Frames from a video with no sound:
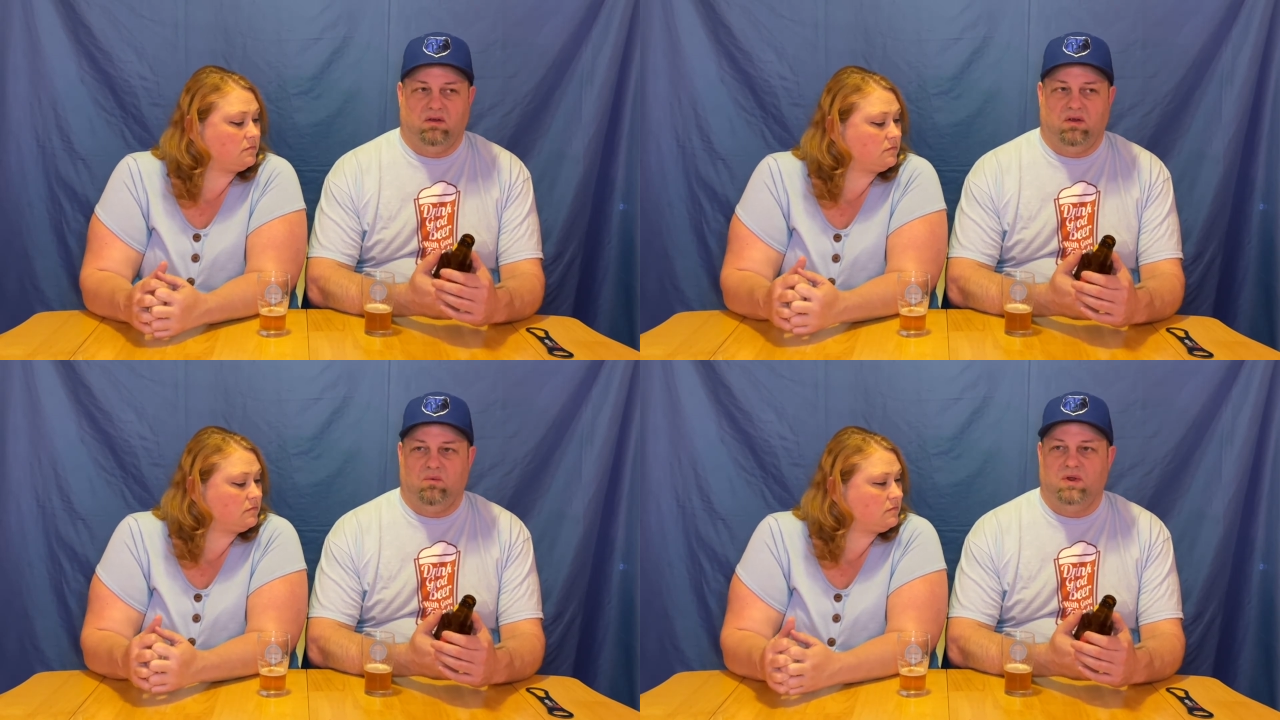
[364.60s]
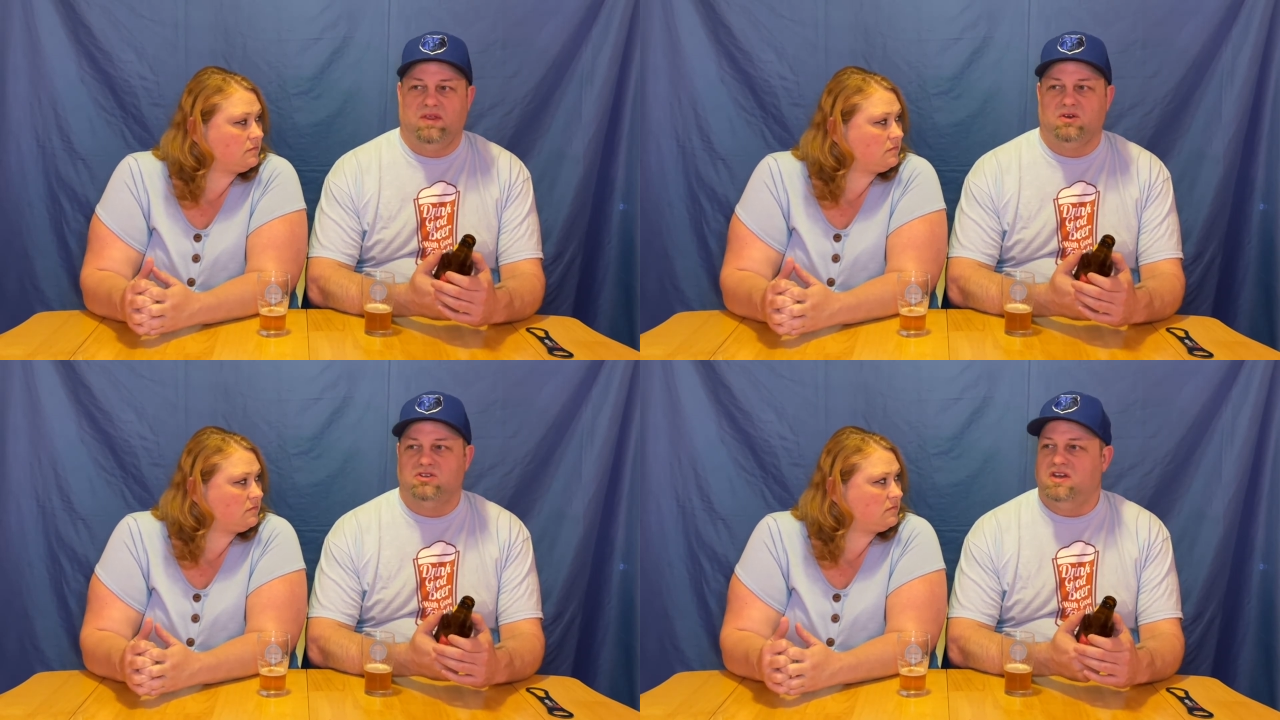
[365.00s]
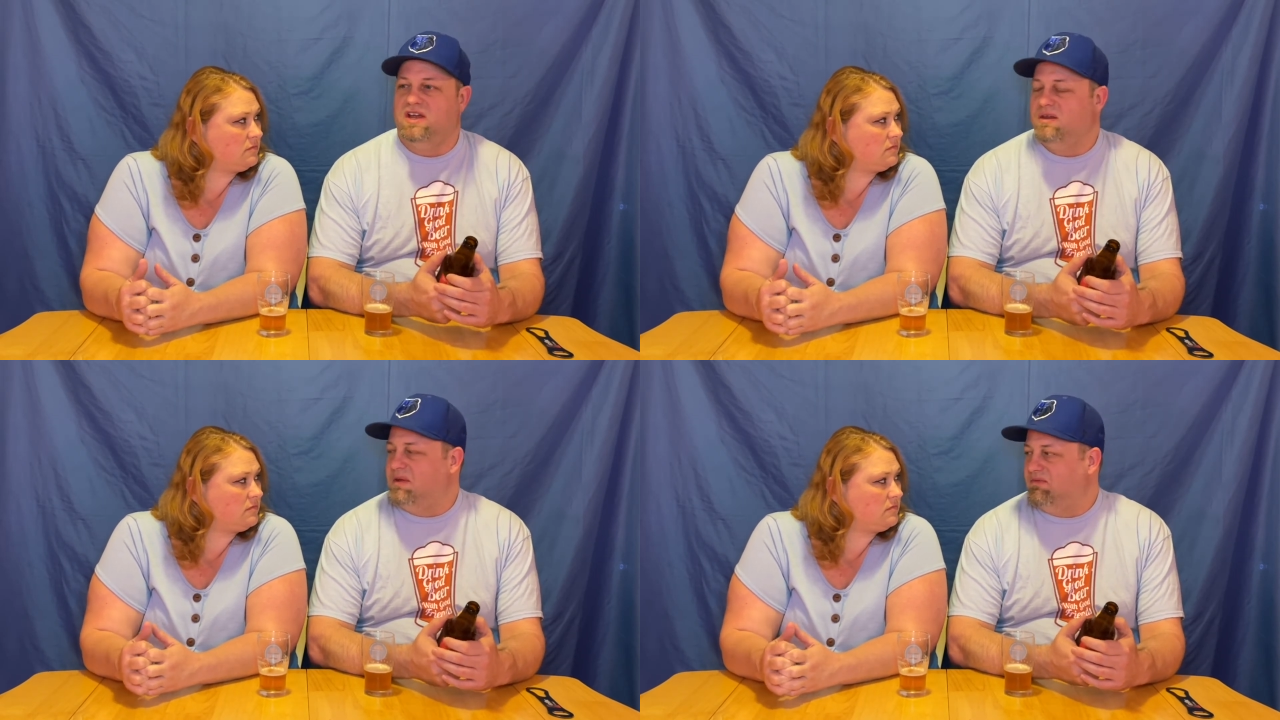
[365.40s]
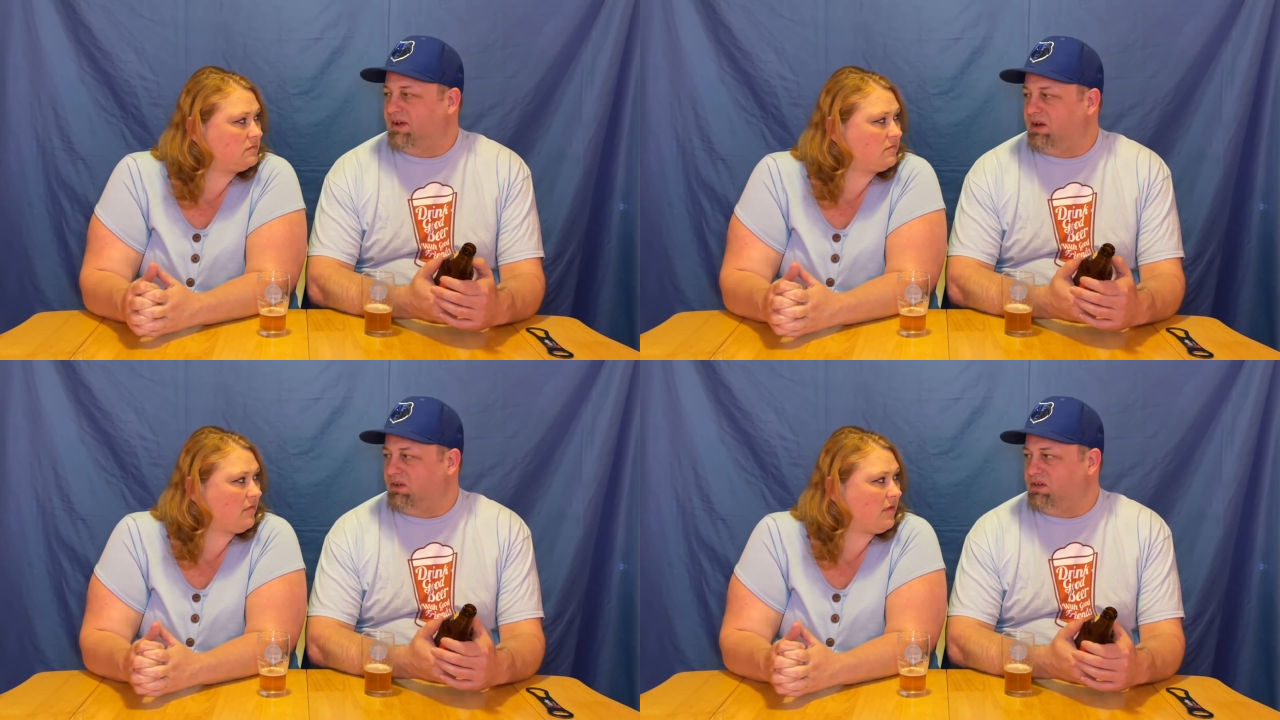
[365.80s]
Speaker 1: when there's none to be
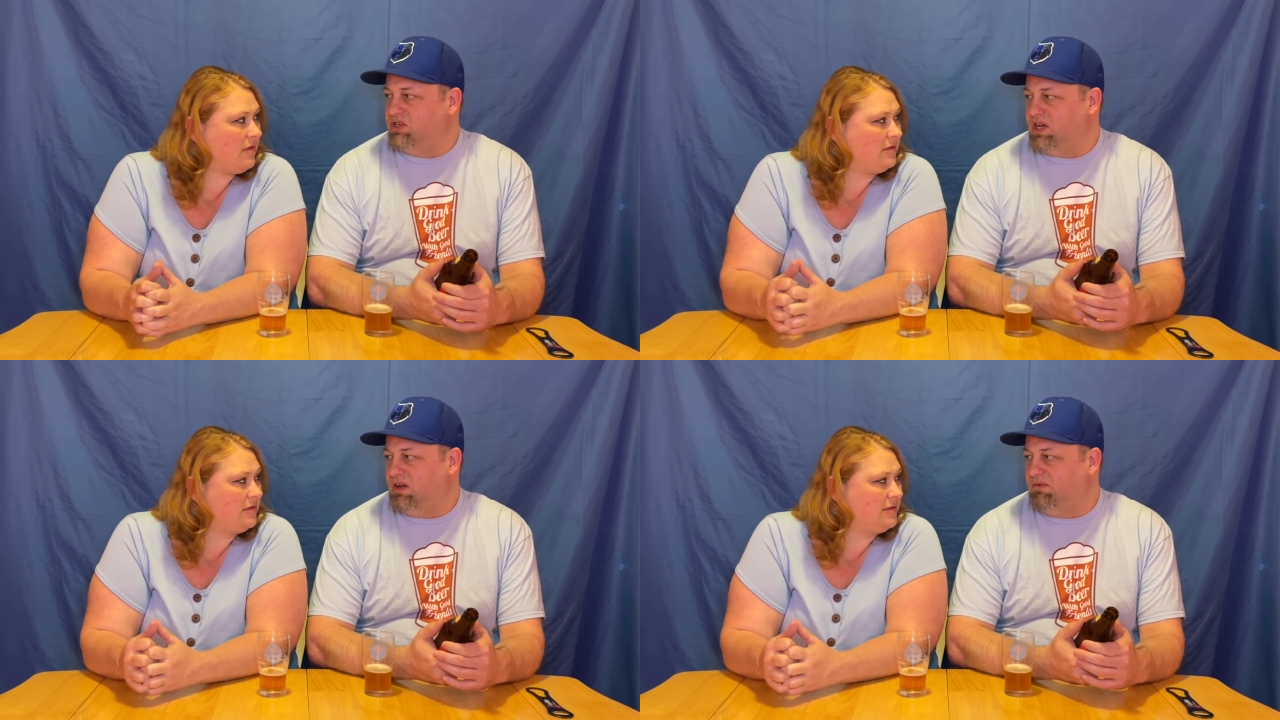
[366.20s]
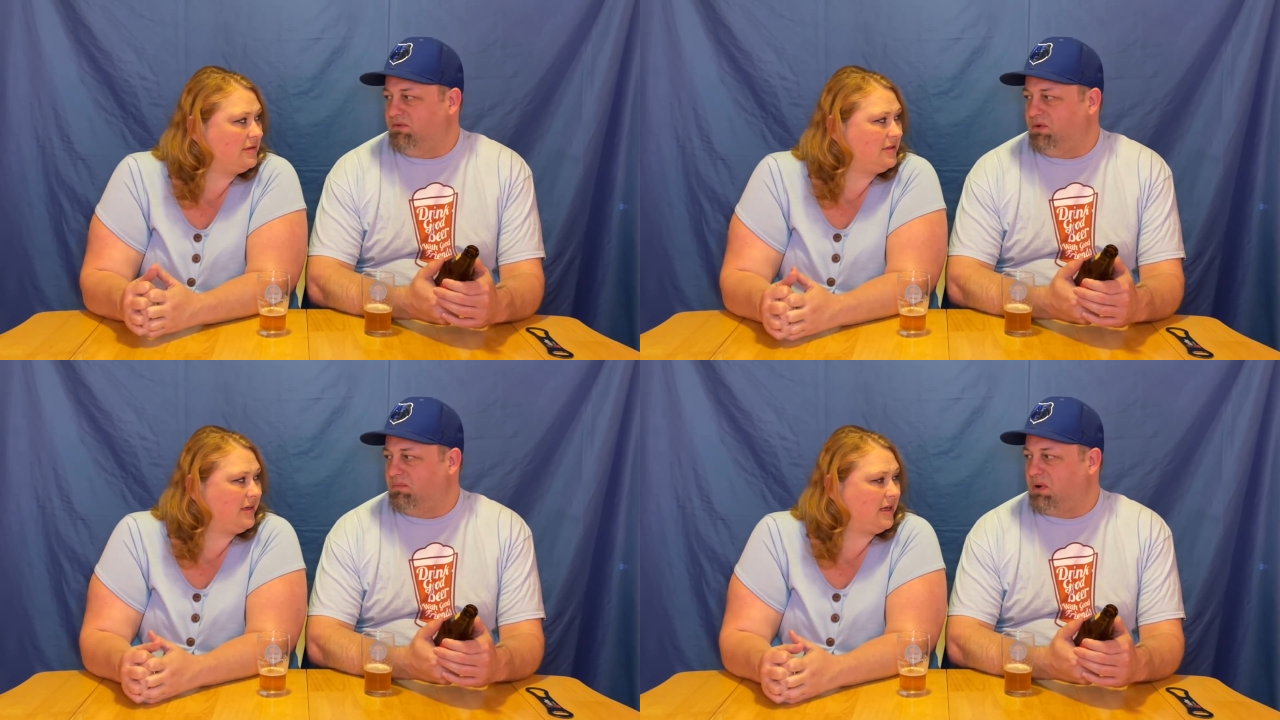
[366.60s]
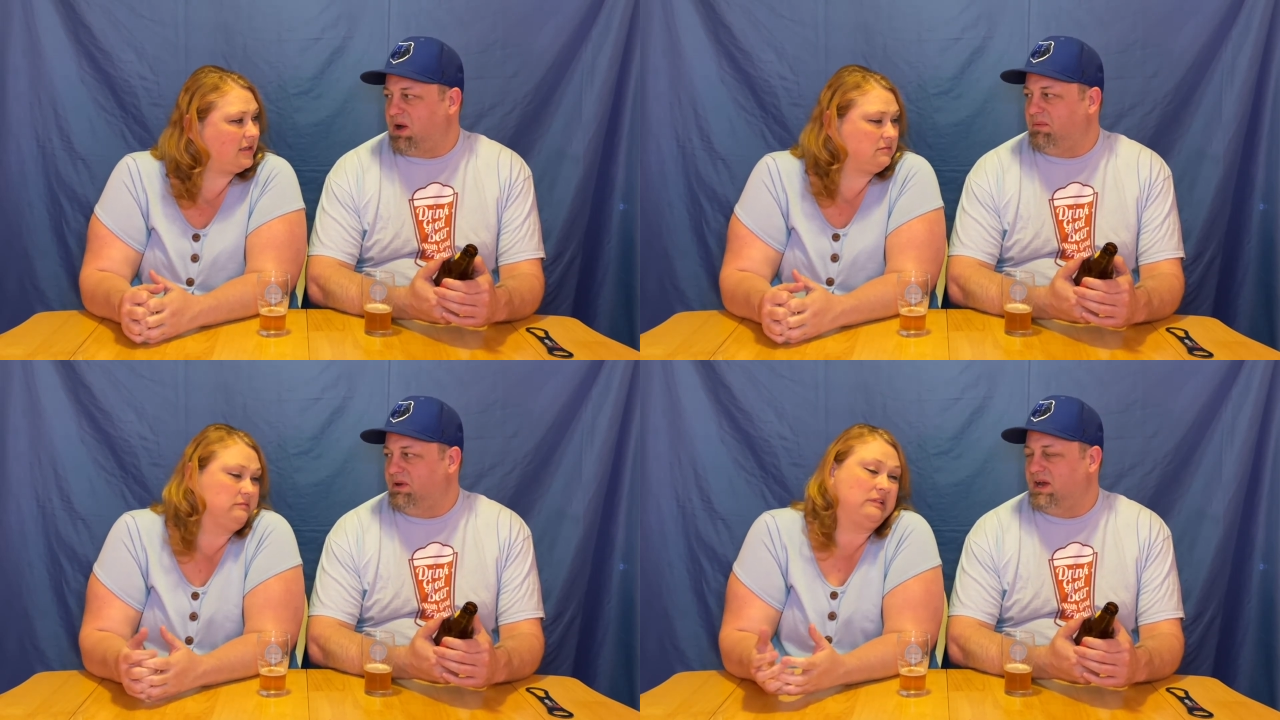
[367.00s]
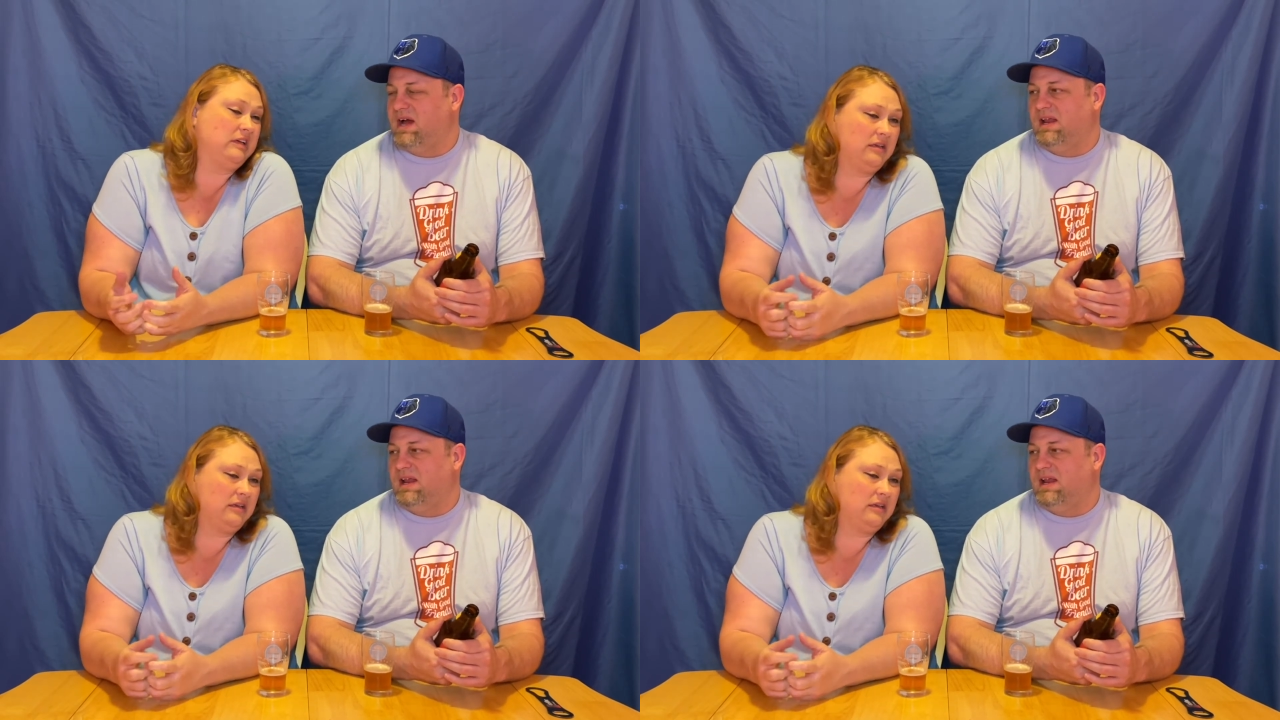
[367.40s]
found on the shelf, you're well, probably not